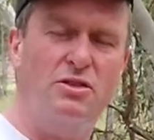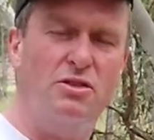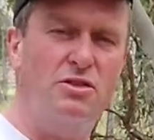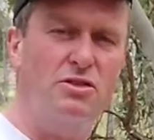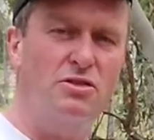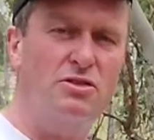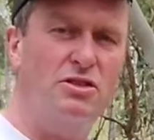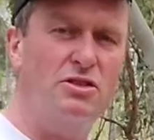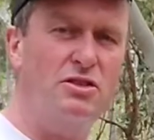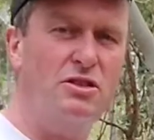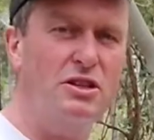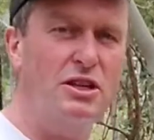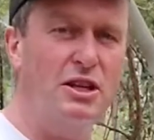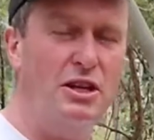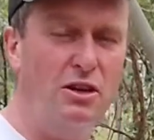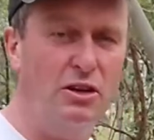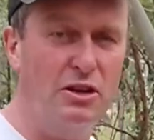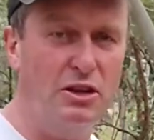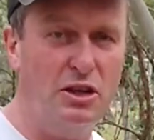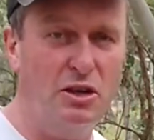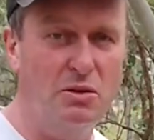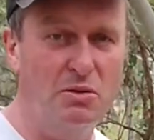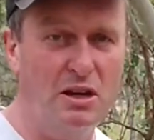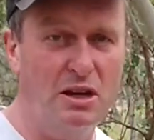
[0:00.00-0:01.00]
consciously,
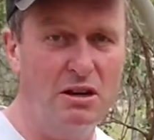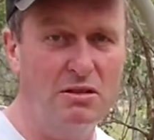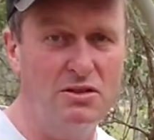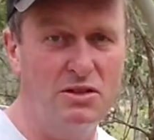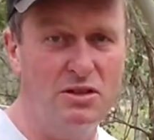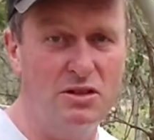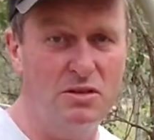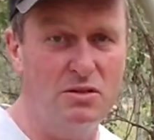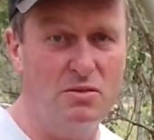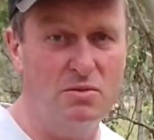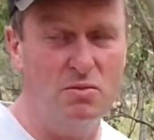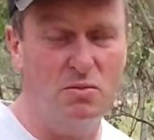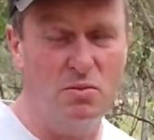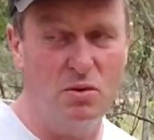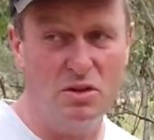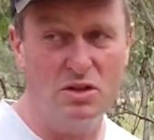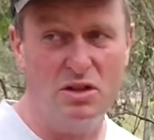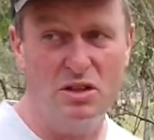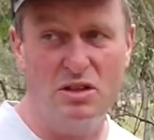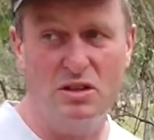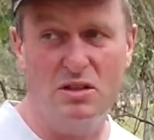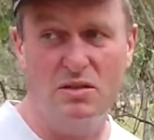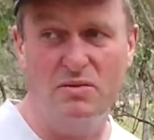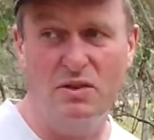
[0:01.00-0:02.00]
like you are as you're
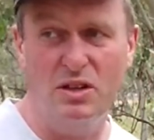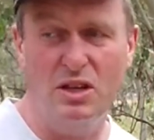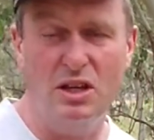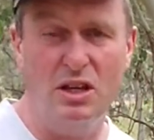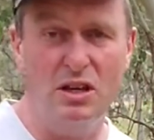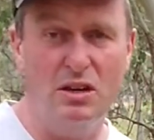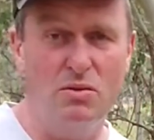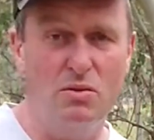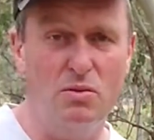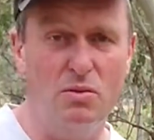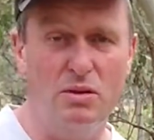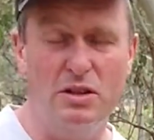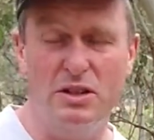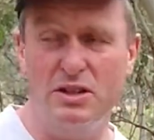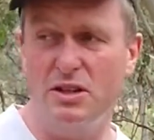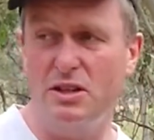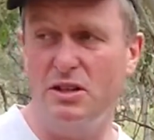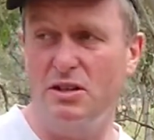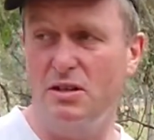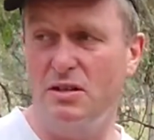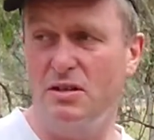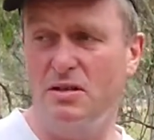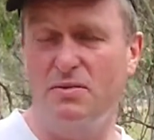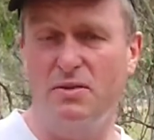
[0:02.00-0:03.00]
watching this video or
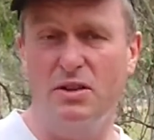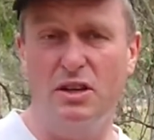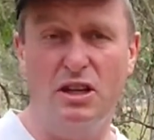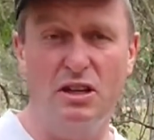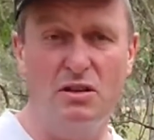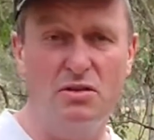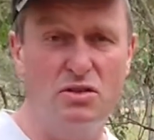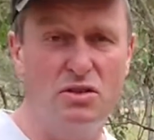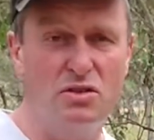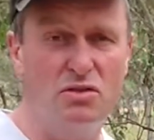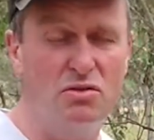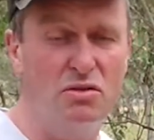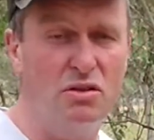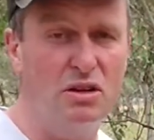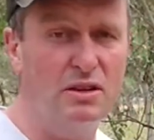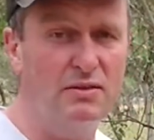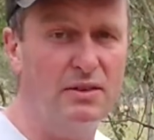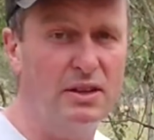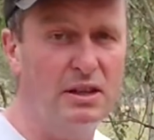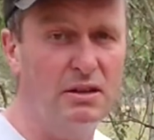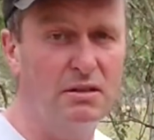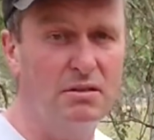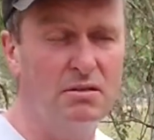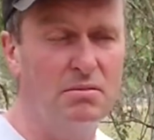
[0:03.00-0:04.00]
listening to this video as you're
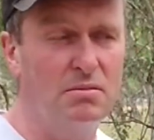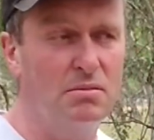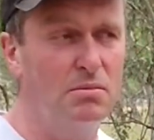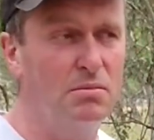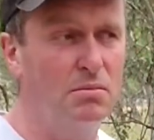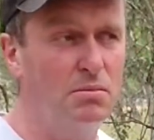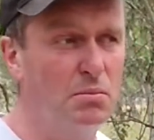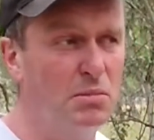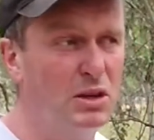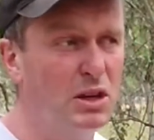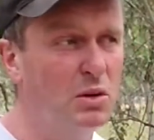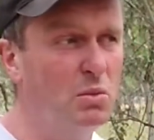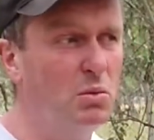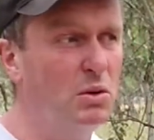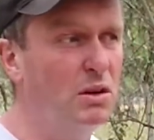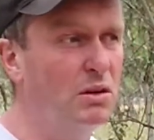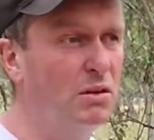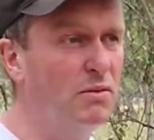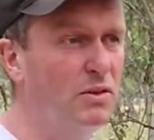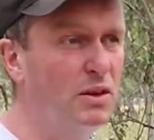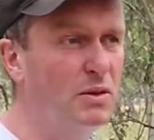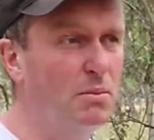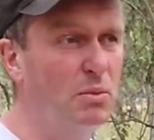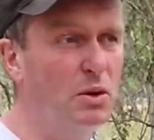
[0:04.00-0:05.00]
driving. Be aware
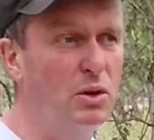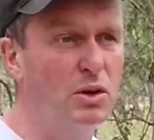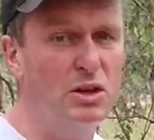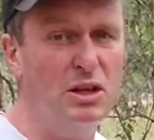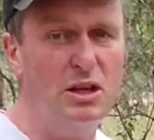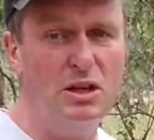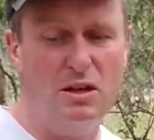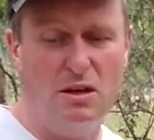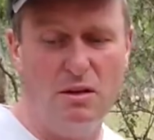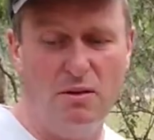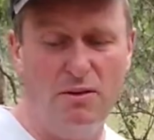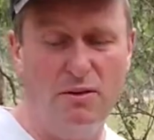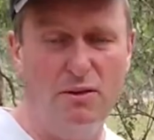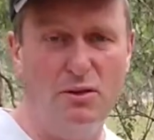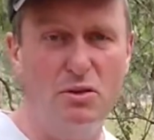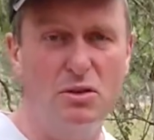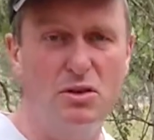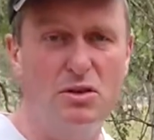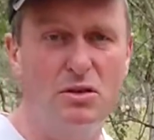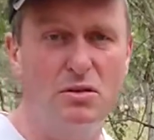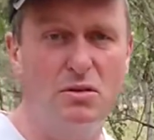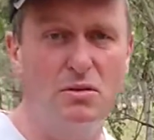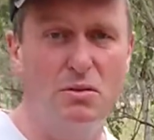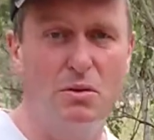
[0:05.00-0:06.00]
of your body, your
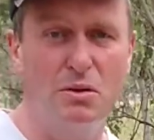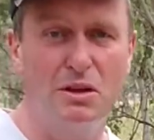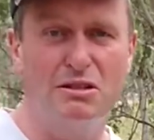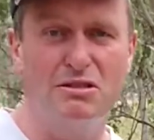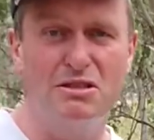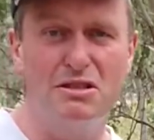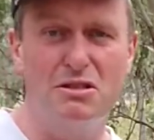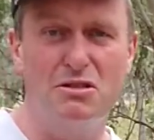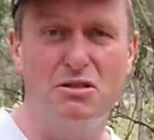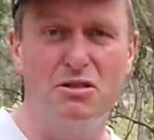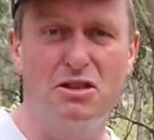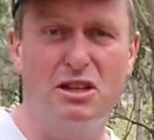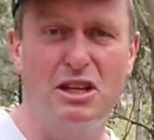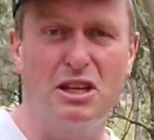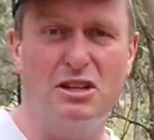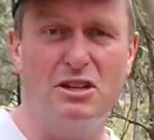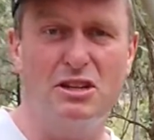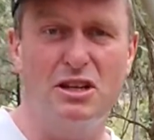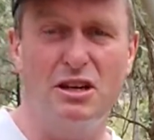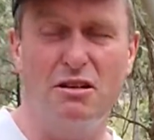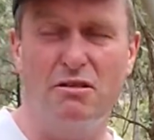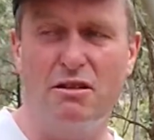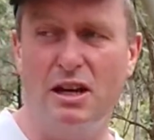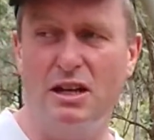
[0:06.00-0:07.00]
foot, where is it on the
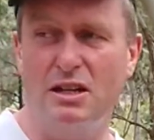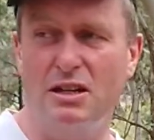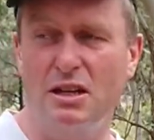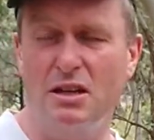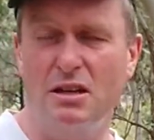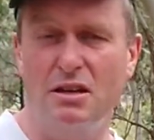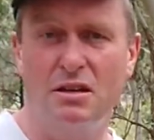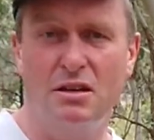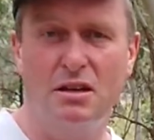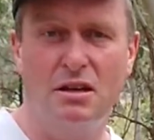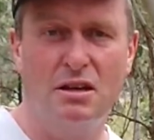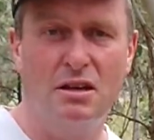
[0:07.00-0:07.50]
accelerator?